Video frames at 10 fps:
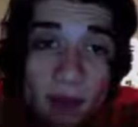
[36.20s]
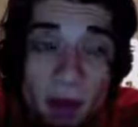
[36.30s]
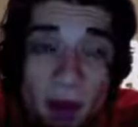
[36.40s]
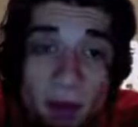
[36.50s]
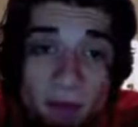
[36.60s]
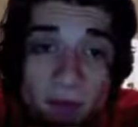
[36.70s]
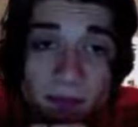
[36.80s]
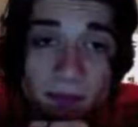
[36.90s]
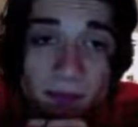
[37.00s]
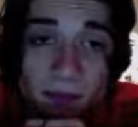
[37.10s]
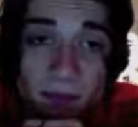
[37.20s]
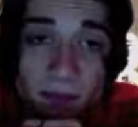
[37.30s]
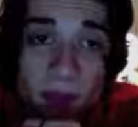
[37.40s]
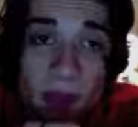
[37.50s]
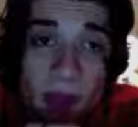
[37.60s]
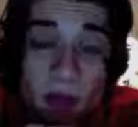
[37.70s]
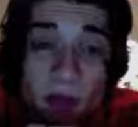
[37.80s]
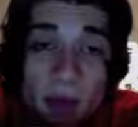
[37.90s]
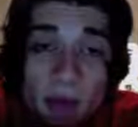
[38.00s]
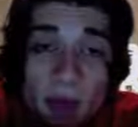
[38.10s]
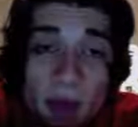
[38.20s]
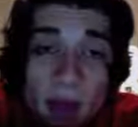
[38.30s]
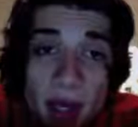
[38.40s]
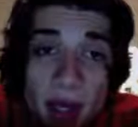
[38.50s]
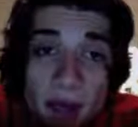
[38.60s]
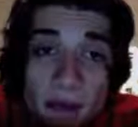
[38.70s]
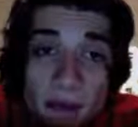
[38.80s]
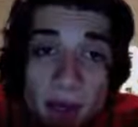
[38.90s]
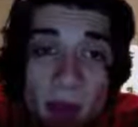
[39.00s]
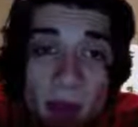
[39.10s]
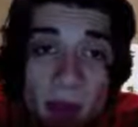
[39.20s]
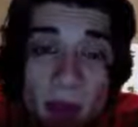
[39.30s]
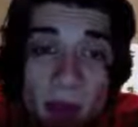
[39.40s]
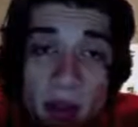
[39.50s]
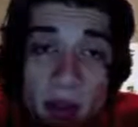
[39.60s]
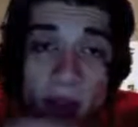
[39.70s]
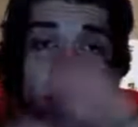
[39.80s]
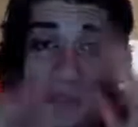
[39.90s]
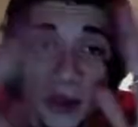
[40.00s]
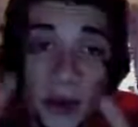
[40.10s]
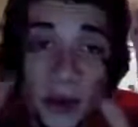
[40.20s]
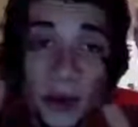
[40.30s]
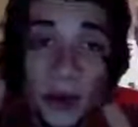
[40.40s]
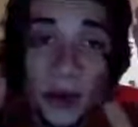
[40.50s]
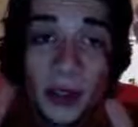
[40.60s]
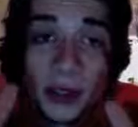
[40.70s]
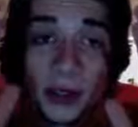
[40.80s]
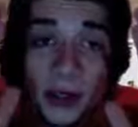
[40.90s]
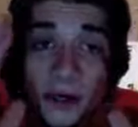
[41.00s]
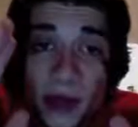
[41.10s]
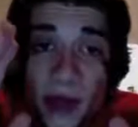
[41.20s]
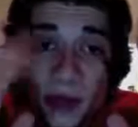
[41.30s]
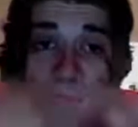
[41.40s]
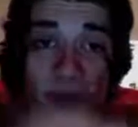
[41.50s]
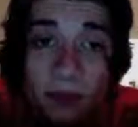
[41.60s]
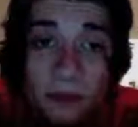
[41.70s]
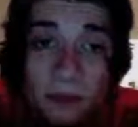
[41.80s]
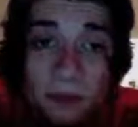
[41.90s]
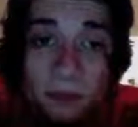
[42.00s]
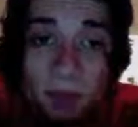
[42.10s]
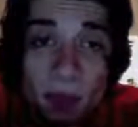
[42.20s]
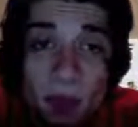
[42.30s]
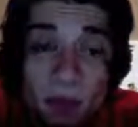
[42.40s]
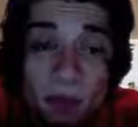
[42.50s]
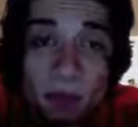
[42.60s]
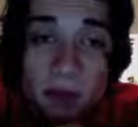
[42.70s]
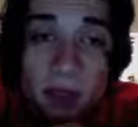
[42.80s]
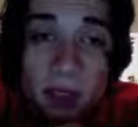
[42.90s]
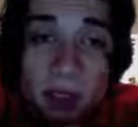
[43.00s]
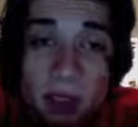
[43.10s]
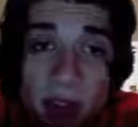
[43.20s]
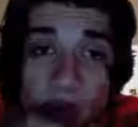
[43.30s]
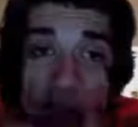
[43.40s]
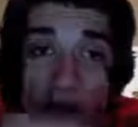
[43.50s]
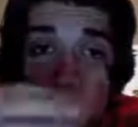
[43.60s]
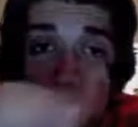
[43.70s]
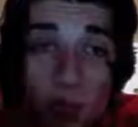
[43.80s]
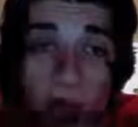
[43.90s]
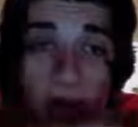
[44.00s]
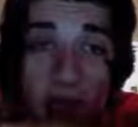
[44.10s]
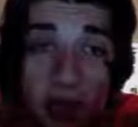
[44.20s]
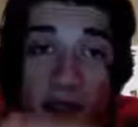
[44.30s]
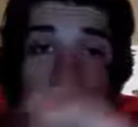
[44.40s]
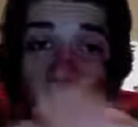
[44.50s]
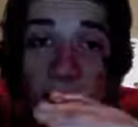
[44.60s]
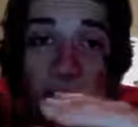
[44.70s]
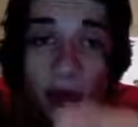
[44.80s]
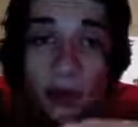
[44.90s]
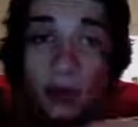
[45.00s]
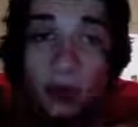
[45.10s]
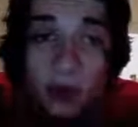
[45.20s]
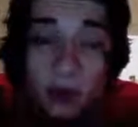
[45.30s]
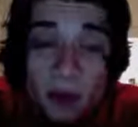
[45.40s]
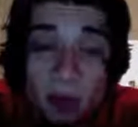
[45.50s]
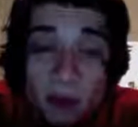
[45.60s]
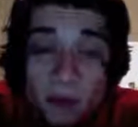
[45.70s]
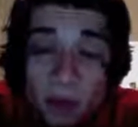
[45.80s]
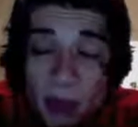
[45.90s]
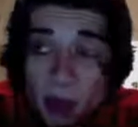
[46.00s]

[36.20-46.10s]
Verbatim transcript: Okay? Now, what I mean by that is breaking stuff down. That's what dividing is. It's just breaking it down. You know what I mean?